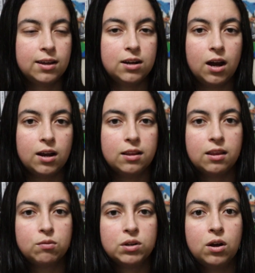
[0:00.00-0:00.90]
they died and
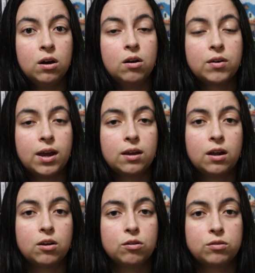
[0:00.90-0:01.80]
then they went, oh,
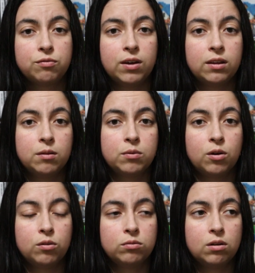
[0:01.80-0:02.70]
okay, yeah, go defend them,
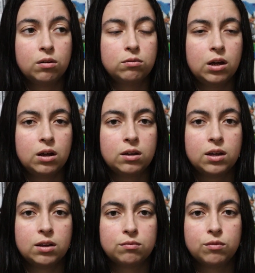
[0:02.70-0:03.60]
go go uh,
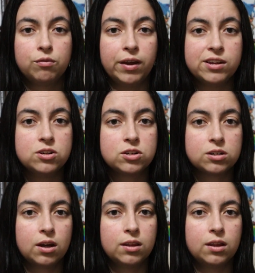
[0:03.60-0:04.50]
get
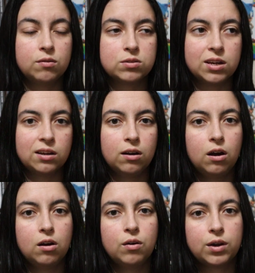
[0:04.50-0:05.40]
revenge. And then like,
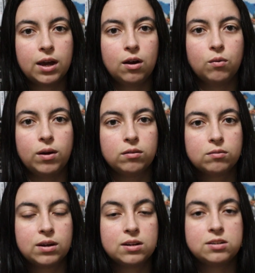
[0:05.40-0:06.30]
oh, okay, oh
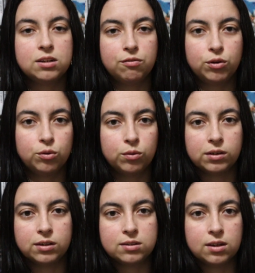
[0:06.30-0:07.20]
well. We didn't see a funeral,
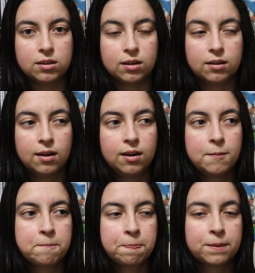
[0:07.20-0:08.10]
we didn't see anything.
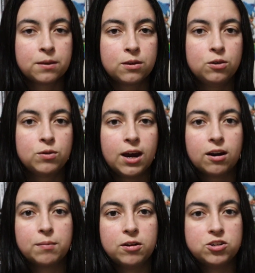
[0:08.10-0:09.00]
You
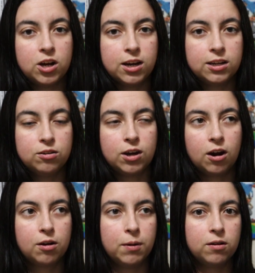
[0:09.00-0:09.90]
cared about Johnny, you
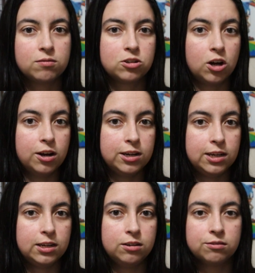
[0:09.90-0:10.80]
cared about
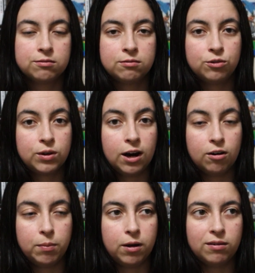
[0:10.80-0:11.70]
Shaundi, you
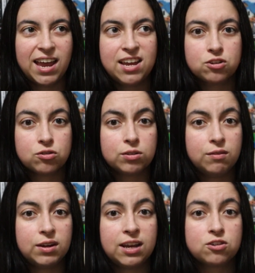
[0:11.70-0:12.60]
care about Angel.
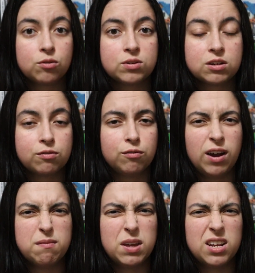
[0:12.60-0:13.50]
Even Angel was there for
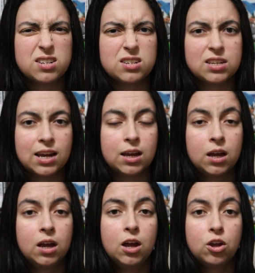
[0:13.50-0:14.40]
five minutes. It's like,
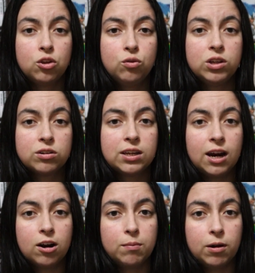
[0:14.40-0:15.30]
you literally
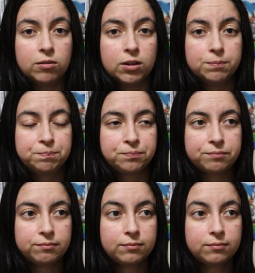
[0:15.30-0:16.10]
cared about them.